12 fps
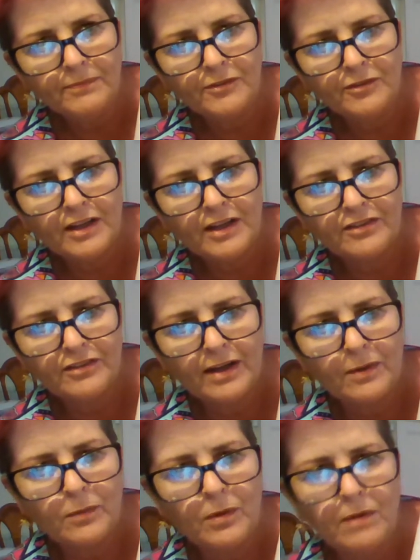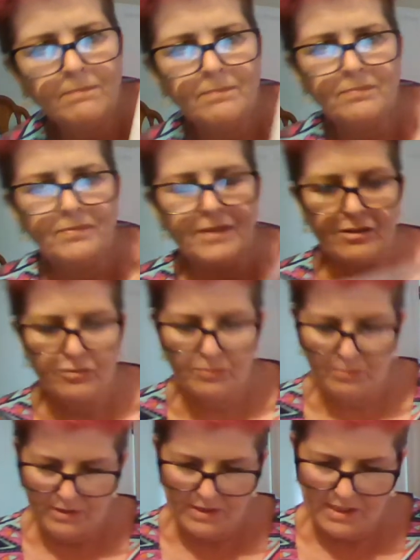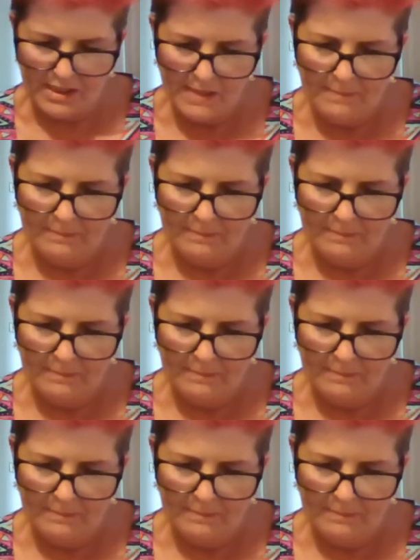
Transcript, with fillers: So that's that one. That's pretty.